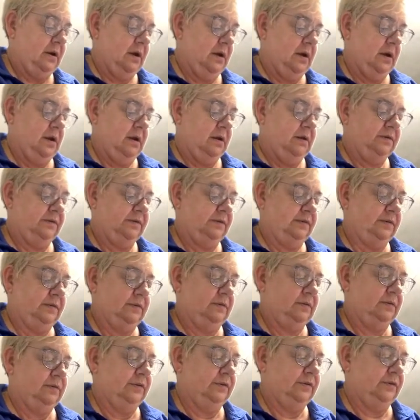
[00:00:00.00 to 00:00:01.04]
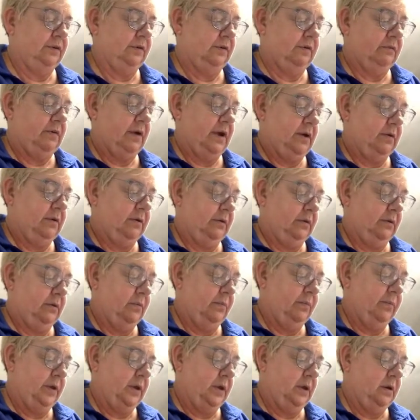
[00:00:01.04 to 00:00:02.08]
kind of squish it around a little
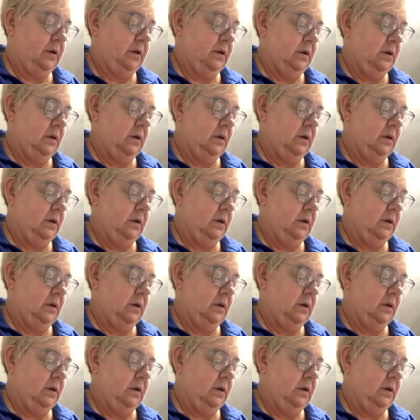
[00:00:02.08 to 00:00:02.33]
bit.